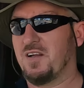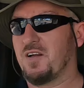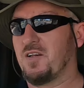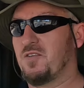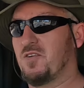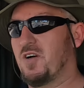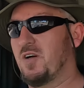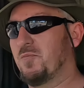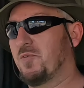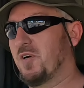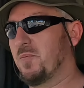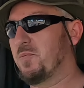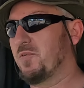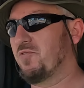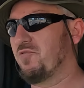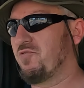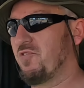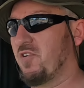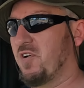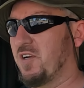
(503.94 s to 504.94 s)
climbed up
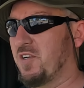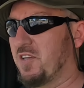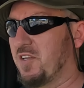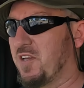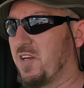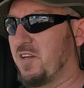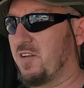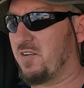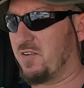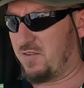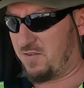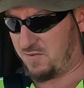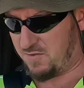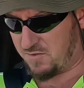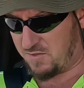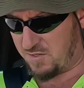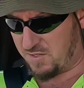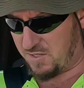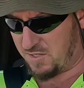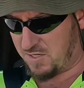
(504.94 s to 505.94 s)
and tried to get
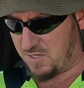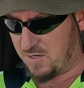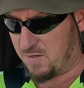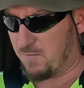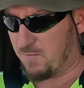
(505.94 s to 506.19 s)
to the